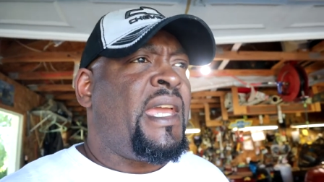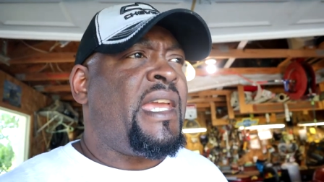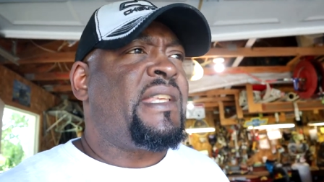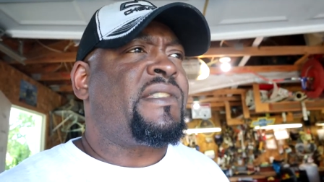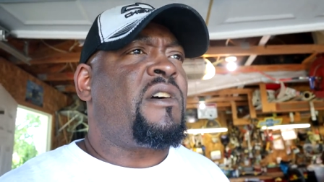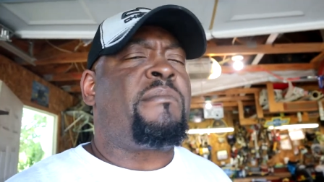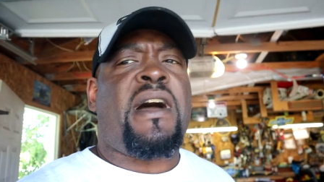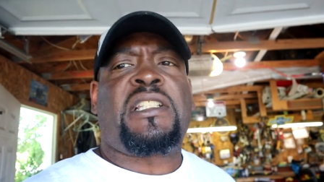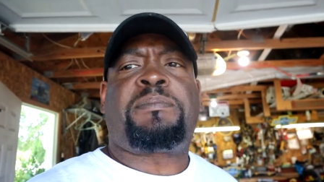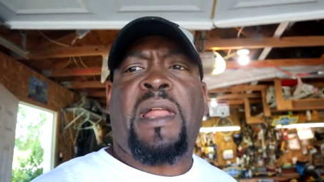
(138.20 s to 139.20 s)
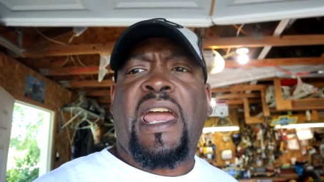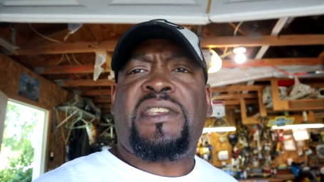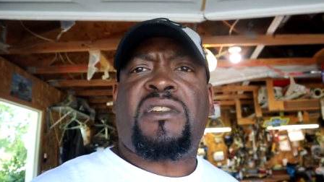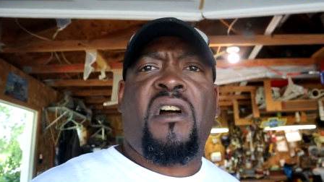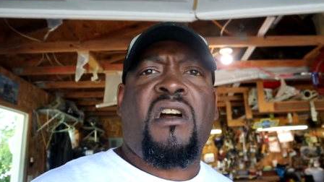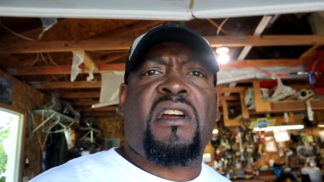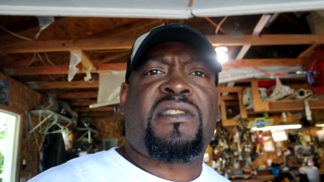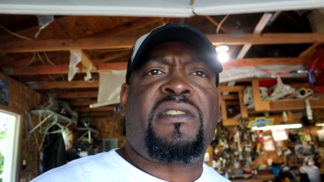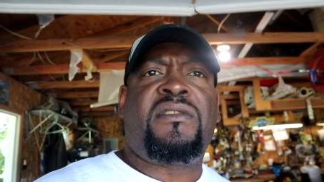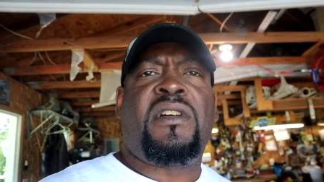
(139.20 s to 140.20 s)
It's on my splash
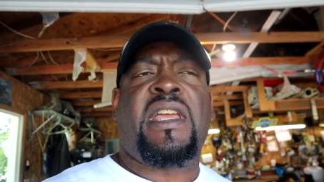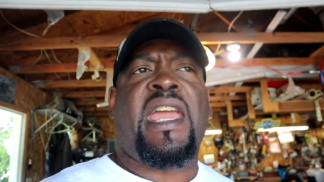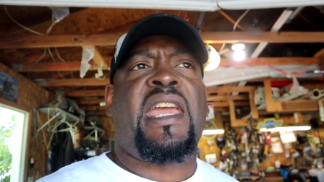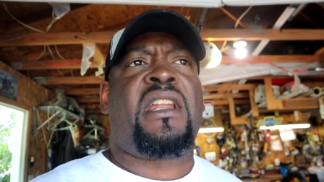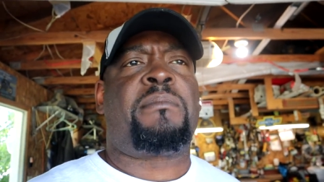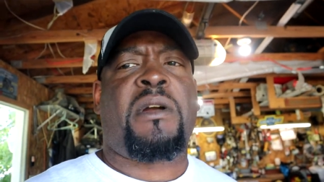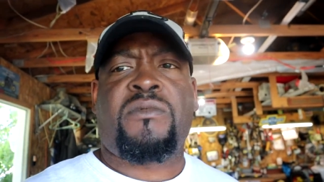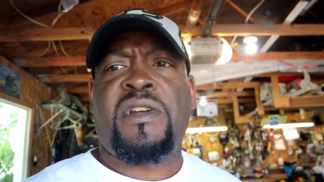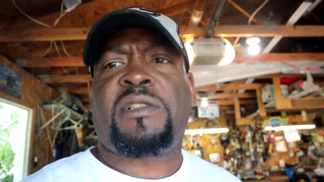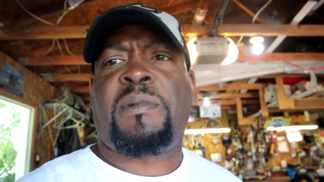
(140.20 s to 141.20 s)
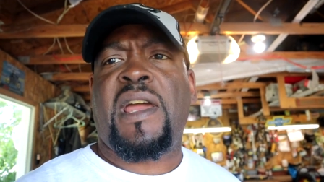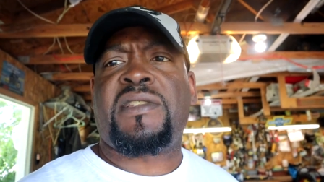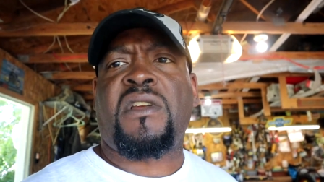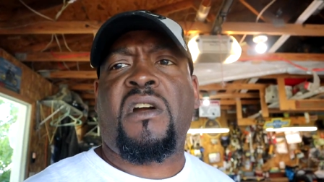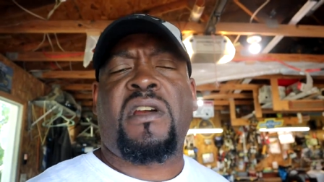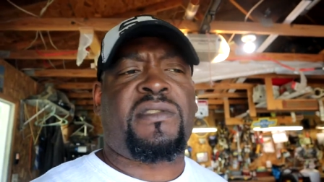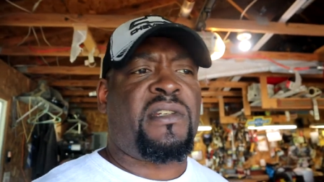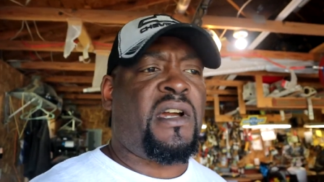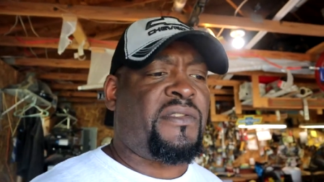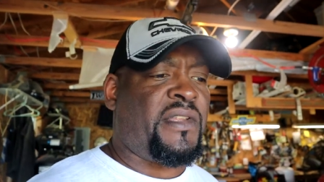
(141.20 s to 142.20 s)
guards and uh, my rear splash guards
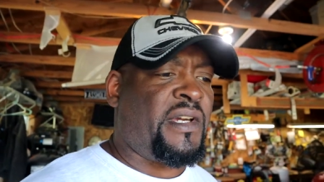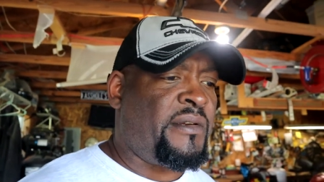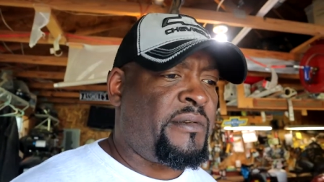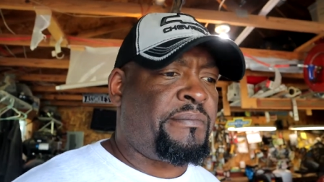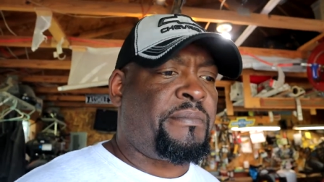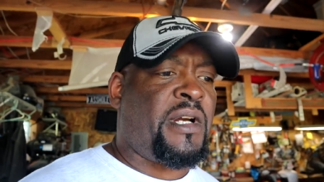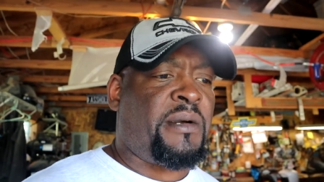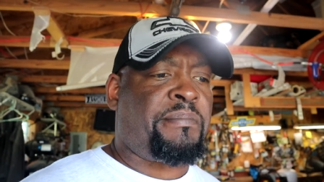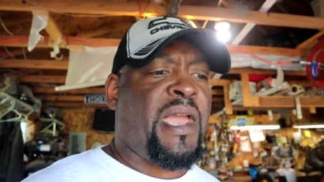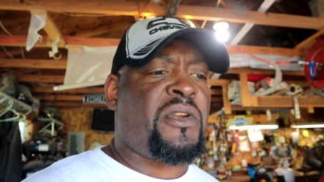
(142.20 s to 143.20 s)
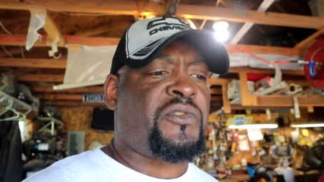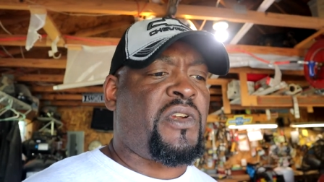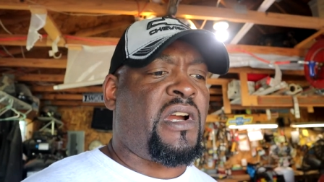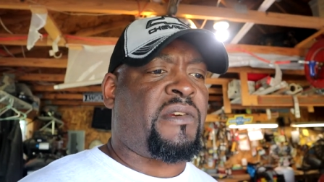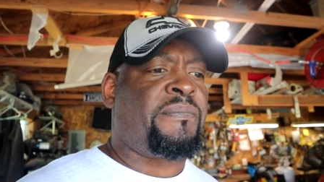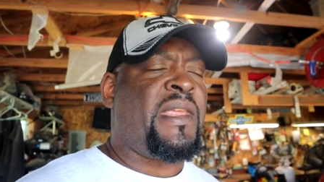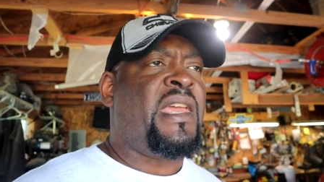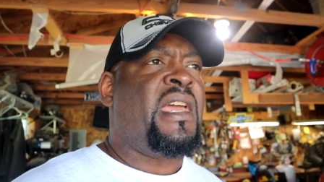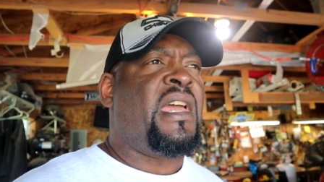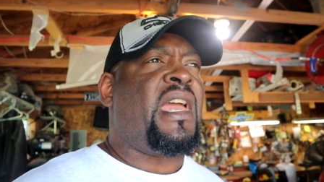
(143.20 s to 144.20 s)
of the um, panel truck
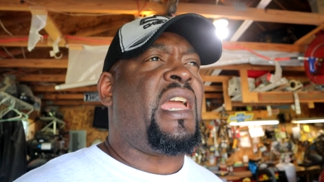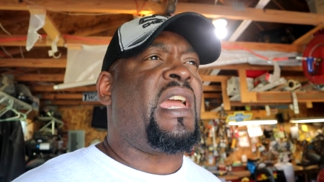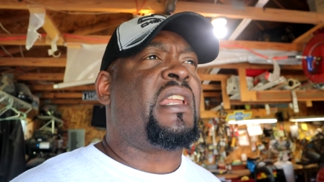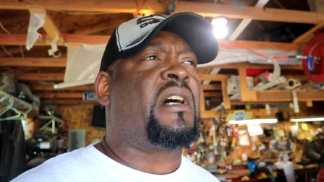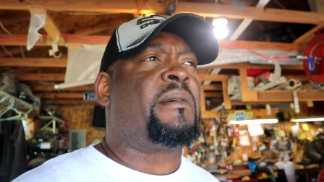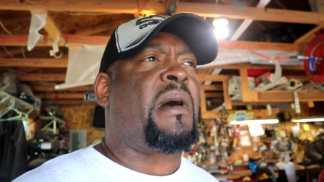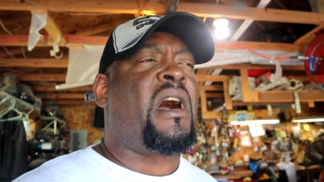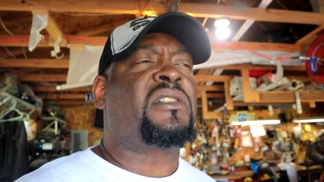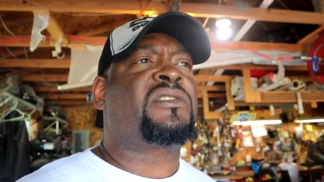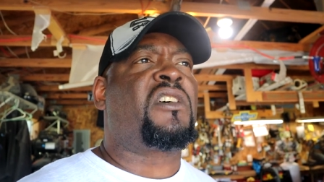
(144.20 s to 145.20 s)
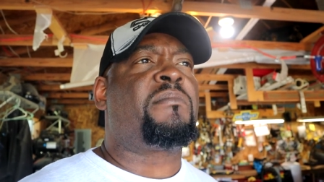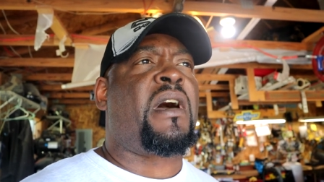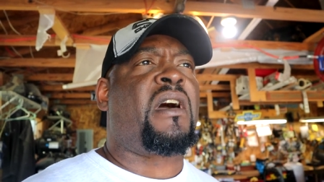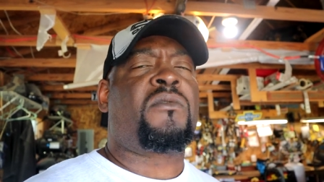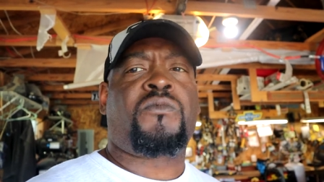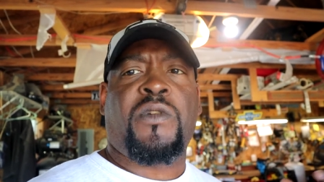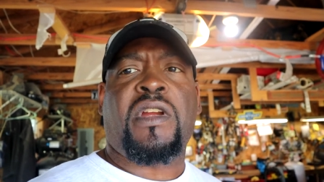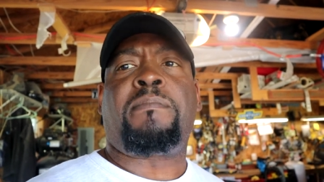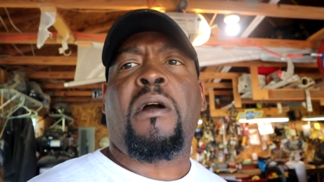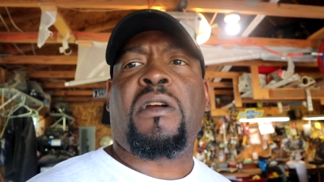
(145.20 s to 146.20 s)
and um, also my
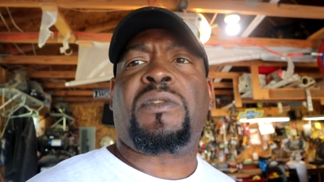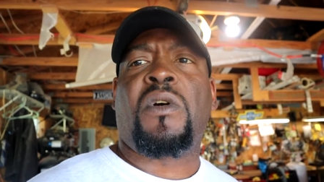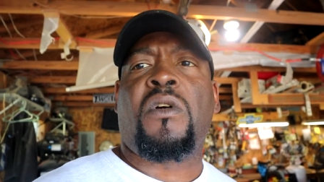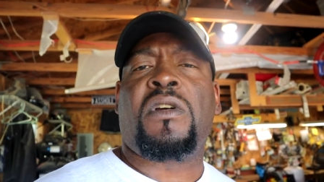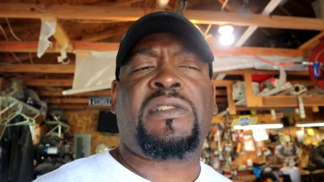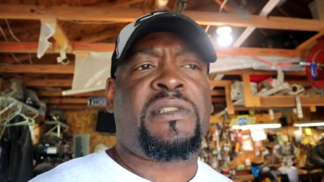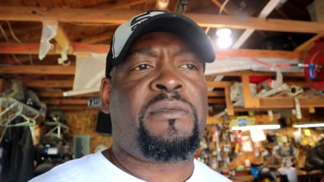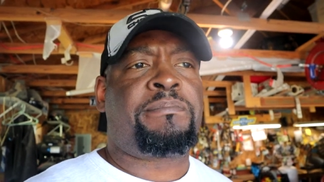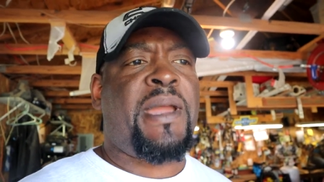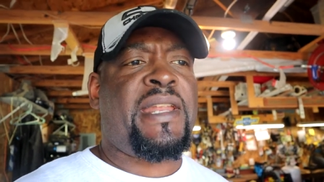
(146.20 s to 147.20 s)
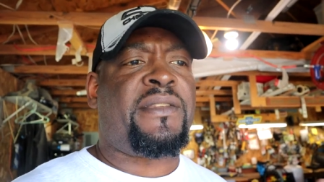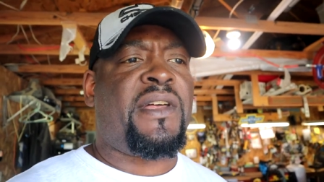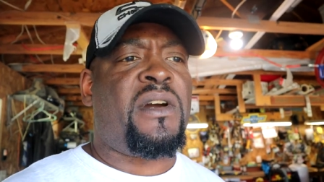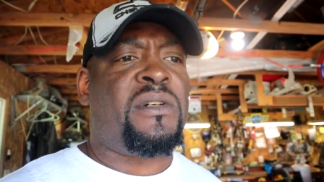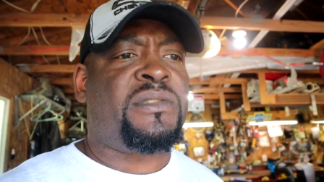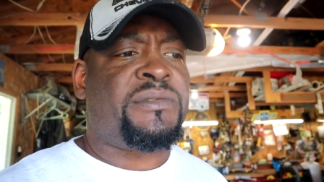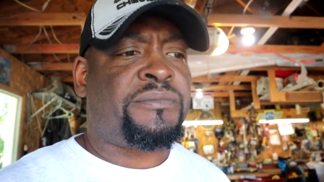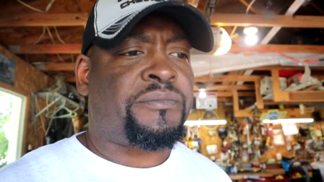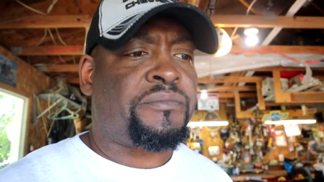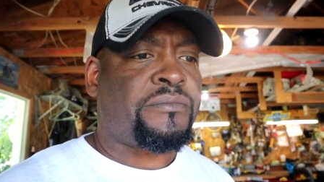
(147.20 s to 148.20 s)
rear barn doors painted those
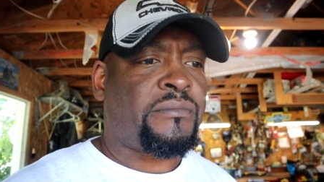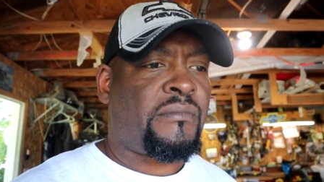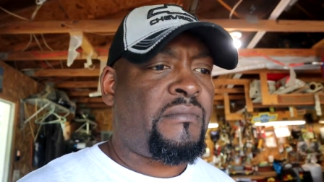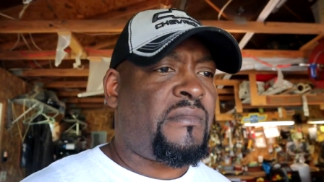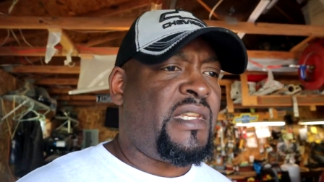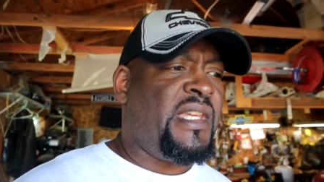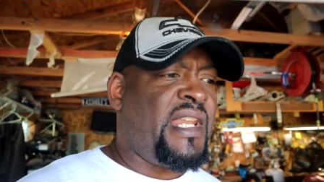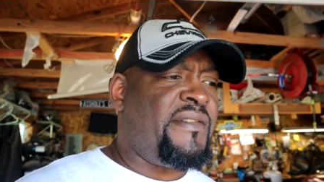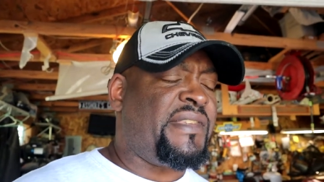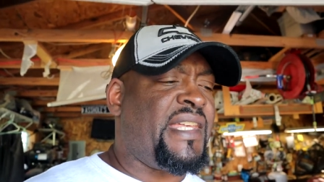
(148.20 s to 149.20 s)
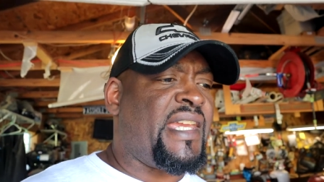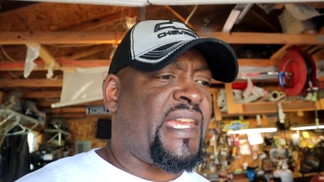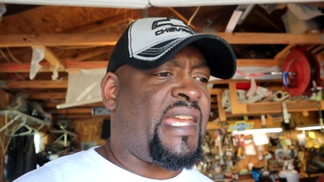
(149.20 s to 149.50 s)
and everything.